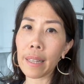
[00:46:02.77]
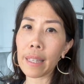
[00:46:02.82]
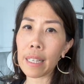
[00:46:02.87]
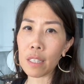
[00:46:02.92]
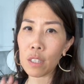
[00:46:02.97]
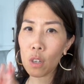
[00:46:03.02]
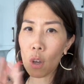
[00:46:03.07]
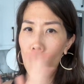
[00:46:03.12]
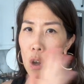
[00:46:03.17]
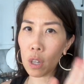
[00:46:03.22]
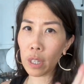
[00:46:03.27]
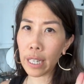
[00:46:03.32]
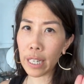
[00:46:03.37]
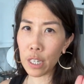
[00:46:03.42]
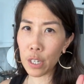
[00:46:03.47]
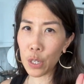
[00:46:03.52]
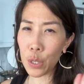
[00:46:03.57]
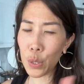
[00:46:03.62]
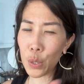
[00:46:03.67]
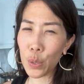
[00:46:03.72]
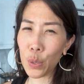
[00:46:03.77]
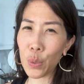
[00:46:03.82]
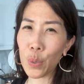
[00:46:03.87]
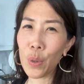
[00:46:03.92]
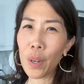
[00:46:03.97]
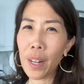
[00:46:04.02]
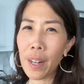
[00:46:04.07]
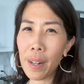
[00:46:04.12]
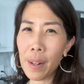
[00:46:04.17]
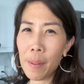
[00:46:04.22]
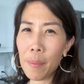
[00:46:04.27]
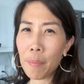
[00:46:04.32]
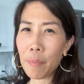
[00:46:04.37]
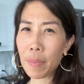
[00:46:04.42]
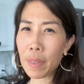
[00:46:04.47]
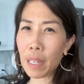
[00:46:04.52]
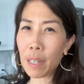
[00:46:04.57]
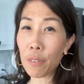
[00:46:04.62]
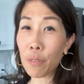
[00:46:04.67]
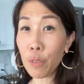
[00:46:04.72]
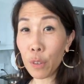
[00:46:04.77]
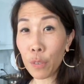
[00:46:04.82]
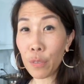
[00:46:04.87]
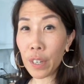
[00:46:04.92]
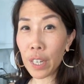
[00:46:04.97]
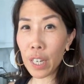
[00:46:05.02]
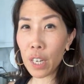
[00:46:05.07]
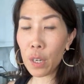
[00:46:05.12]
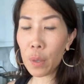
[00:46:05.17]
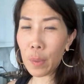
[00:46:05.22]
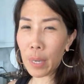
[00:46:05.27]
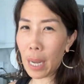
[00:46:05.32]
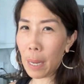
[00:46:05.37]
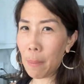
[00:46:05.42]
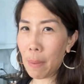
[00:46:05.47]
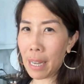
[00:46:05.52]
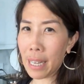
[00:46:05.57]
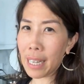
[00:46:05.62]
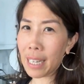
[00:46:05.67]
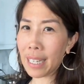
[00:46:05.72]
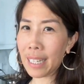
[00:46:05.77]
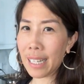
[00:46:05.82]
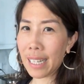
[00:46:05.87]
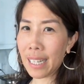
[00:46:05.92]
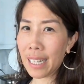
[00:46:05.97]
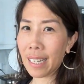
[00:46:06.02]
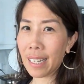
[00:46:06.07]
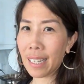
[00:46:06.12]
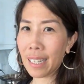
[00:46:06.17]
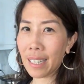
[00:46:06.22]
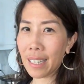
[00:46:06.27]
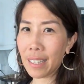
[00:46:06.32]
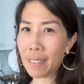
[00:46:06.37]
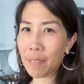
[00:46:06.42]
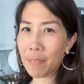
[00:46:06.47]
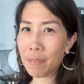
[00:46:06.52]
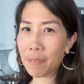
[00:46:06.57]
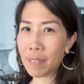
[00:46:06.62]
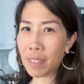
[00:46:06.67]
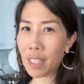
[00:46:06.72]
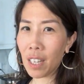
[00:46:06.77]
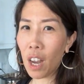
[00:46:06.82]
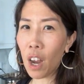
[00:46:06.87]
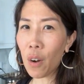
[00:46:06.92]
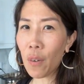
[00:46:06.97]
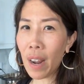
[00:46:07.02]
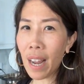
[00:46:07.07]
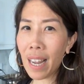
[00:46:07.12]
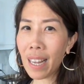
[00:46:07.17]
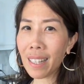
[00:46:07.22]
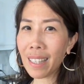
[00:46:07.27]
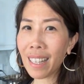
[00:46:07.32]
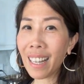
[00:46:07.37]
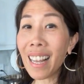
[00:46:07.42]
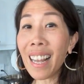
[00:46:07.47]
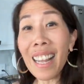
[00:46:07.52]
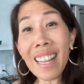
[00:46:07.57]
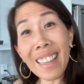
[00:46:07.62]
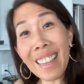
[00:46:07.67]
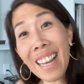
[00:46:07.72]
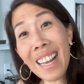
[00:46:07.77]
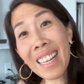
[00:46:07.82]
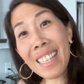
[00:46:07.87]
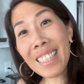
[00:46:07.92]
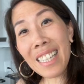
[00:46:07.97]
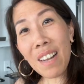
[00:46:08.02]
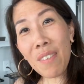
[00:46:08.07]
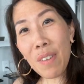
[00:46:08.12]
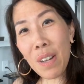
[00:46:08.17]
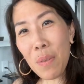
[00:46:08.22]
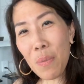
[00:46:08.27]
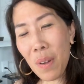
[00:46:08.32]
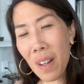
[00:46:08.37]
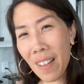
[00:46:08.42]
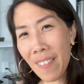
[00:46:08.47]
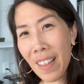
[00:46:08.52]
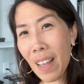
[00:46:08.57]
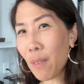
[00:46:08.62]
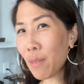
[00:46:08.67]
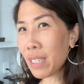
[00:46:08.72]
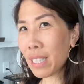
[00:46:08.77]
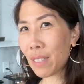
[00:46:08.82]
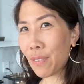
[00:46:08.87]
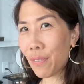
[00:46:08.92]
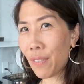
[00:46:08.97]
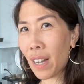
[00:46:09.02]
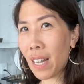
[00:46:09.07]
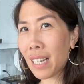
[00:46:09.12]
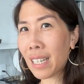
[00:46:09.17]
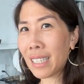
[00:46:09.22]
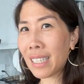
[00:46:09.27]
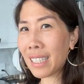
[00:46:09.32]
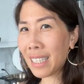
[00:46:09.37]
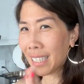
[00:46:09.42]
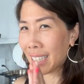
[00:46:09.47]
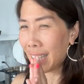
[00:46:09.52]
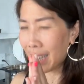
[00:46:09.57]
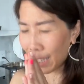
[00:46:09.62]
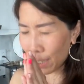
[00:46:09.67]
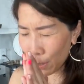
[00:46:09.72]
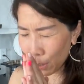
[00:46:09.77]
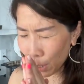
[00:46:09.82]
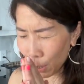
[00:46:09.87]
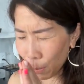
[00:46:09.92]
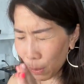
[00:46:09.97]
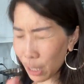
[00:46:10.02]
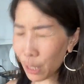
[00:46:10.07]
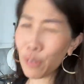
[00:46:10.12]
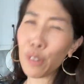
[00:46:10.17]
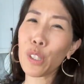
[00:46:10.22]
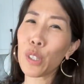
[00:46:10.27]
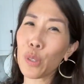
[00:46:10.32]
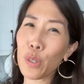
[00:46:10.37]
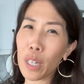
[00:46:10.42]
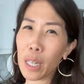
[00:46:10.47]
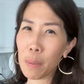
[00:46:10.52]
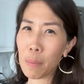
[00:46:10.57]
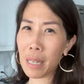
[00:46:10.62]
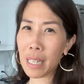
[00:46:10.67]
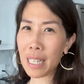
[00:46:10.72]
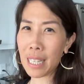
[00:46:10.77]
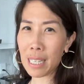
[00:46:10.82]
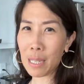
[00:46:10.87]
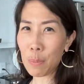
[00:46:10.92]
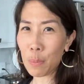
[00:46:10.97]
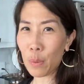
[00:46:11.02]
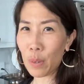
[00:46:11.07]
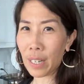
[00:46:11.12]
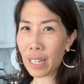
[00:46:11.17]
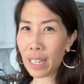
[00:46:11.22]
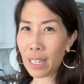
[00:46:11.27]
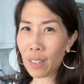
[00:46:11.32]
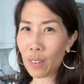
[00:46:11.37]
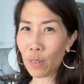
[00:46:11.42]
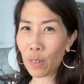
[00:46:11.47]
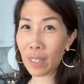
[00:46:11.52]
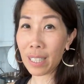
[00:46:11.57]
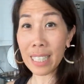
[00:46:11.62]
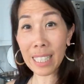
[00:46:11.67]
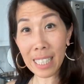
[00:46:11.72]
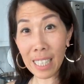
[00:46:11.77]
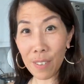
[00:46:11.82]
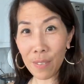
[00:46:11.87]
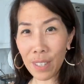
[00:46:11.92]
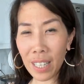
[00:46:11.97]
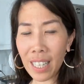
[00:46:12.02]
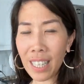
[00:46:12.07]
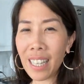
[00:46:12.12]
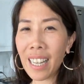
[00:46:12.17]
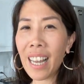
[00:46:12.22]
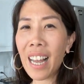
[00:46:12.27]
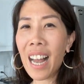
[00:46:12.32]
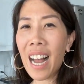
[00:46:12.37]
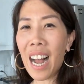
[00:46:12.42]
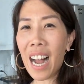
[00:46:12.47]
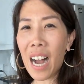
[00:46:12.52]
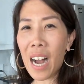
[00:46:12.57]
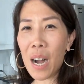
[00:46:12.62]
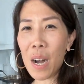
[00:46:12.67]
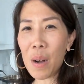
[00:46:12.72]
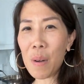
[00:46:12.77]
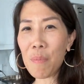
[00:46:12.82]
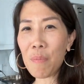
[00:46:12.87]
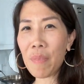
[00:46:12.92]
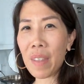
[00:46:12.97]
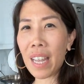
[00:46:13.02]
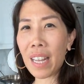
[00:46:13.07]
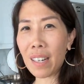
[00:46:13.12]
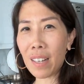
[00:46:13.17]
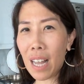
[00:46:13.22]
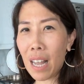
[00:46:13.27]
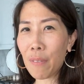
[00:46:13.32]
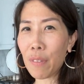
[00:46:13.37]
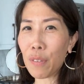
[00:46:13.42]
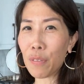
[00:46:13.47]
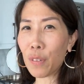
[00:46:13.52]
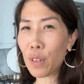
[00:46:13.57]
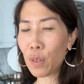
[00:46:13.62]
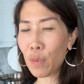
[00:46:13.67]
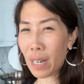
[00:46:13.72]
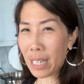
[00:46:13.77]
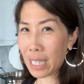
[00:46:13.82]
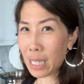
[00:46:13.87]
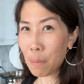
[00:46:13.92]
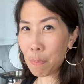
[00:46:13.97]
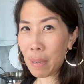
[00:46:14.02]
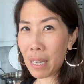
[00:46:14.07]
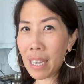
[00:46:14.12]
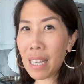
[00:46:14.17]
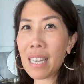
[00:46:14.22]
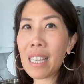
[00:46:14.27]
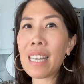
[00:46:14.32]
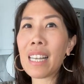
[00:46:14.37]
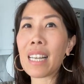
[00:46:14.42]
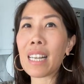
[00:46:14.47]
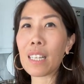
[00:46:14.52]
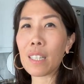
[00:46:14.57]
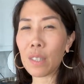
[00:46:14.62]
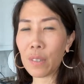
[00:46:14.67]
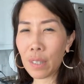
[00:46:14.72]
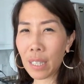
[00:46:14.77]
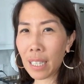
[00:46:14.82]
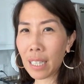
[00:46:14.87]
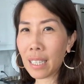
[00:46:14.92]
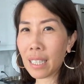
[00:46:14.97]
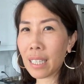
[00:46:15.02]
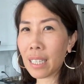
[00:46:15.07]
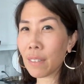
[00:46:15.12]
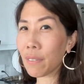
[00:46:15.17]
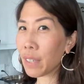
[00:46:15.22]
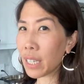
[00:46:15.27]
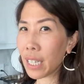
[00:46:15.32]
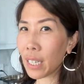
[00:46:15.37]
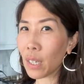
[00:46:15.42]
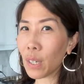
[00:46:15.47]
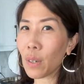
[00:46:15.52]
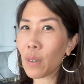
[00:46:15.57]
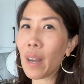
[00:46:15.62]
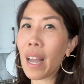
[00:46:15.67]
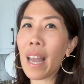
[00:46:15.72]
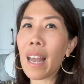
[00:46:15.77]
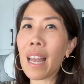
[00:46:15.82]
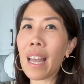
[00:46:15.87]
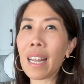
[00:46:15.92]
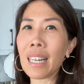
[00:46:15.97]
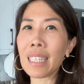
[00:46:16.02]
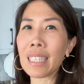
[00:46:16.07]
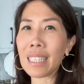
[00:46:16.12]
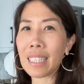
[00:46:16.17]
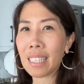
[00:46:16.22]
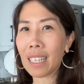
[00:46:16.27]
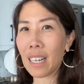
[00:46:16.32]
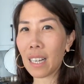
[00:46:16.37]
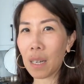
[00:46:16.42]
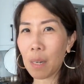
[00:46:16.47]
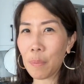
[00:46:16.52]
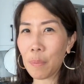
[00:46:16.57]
add this all into the full video when I make it. All right. Thanks everyone. That was fun. Thank you so much for joining me this morning or this evening. And I'll have the full recipe, including the video and